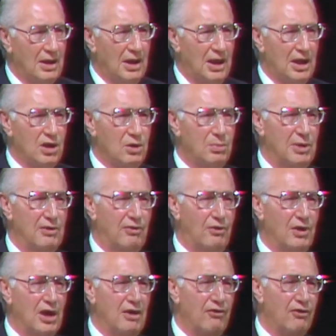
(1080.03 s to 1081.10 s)
and to be
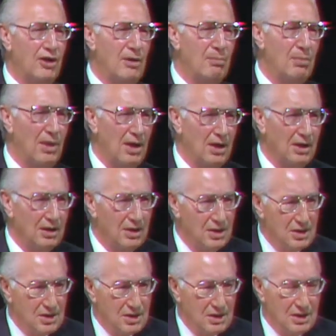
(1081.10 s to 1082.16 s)
free from
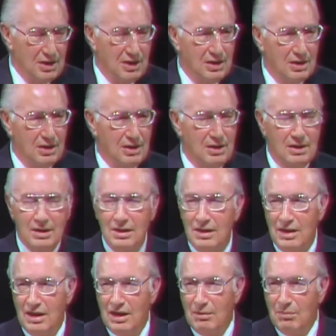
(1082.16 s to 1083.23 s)
bonds
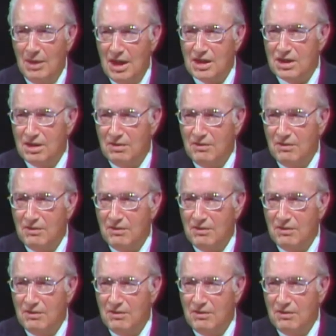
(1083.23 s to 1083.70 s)
and master